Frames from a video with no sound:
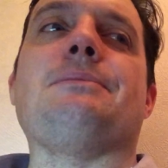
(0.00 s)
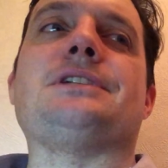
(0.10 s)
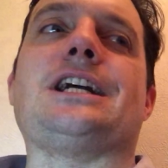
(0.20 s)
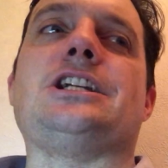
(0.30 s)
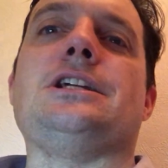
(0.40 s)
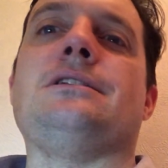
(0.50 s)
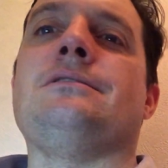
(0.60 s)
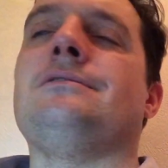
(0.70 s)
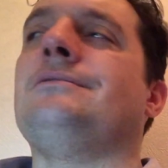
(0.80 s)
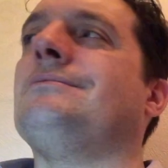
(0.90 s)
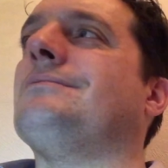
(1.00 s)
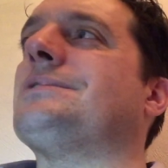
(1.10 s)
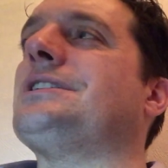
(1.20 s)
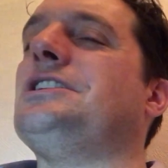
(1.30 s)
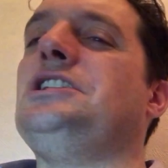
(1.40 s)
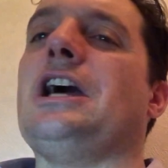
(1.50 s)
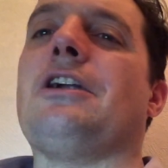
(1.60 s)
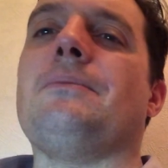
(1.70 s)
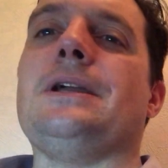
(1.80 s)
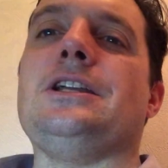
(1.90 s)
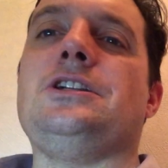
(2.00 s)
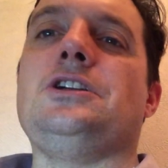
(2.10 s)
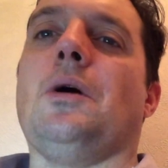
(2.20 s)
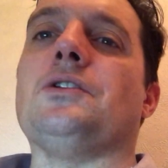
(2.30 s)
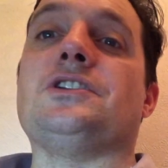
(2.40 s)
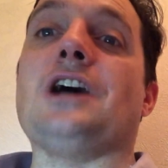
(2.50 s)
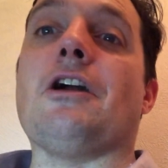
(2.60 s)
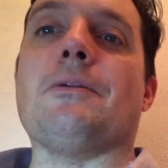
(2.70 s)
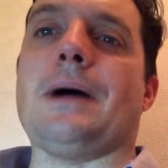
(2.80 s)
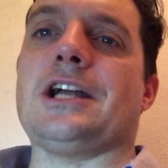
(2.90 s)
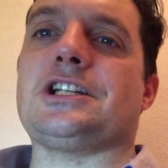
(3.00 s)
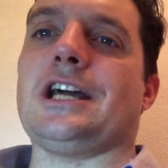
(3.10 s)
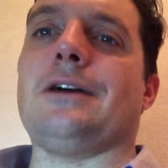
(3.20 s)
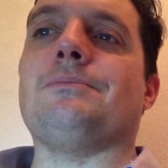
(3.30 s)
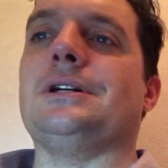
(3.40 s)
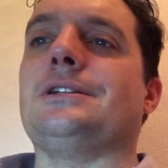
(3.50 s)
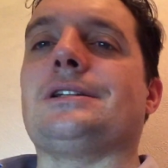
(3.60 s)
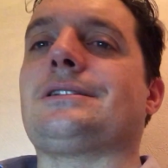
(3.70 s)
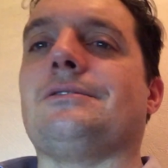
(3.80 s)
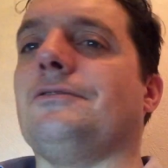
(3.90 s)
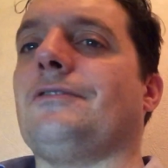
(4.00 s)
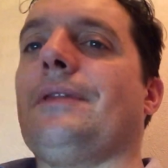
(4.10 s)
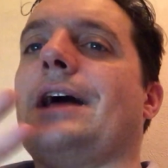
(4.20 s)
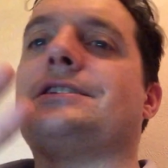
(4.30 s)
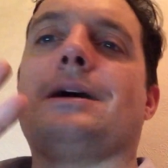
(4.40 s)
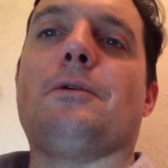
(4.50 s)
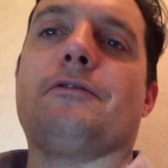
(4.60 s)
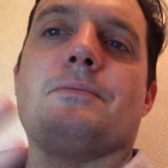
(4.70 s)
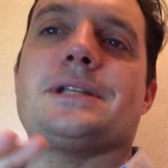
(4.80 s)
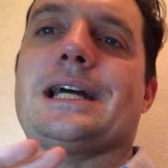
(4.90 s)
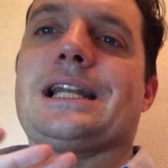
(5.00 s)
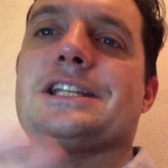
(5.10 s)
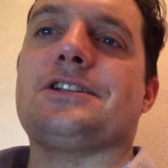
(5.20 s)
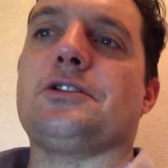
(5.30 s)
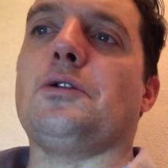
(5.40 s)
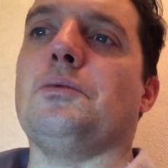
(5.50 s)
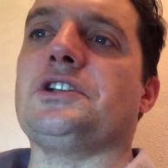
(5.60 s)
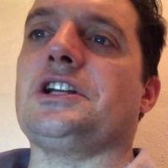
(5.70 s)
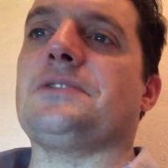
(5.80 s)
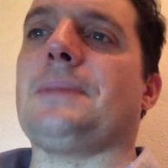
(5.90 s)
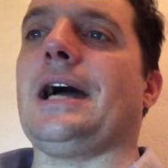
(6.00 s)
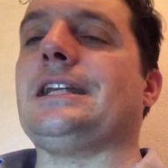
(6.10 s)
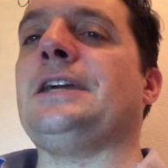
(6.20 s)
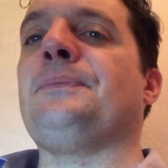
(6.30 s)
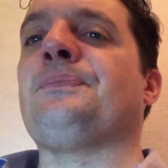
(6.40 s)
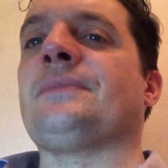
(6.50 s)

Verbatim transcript: name was actually, wasn't it Jeremy John Durham Ashdown? But just from that time on, from his adolescence on, always known as Paddy.